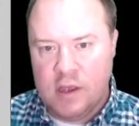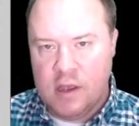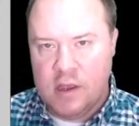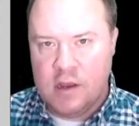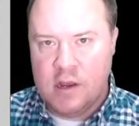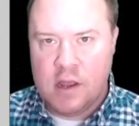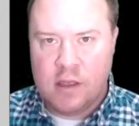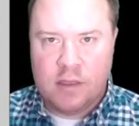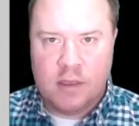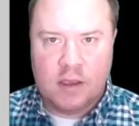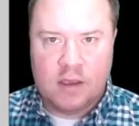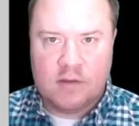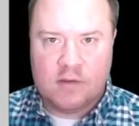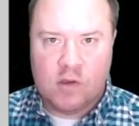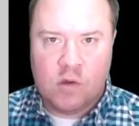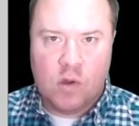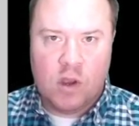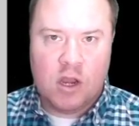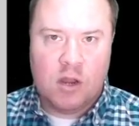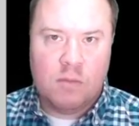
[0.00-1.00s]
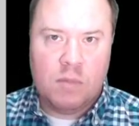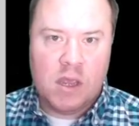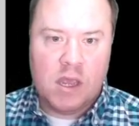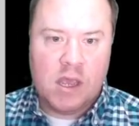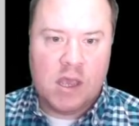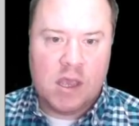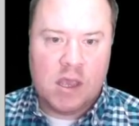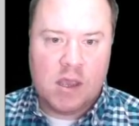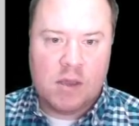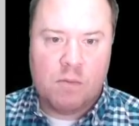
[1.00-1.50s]
nothing is going to be
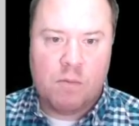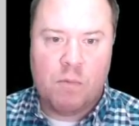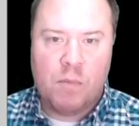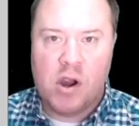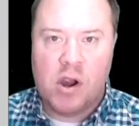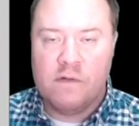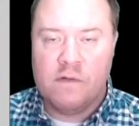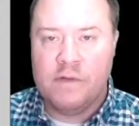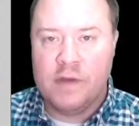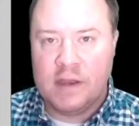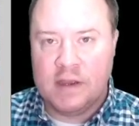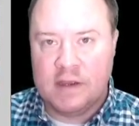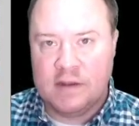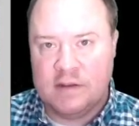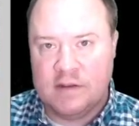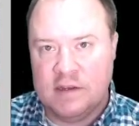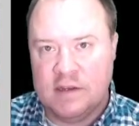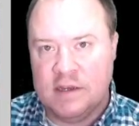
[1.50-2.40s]
perfect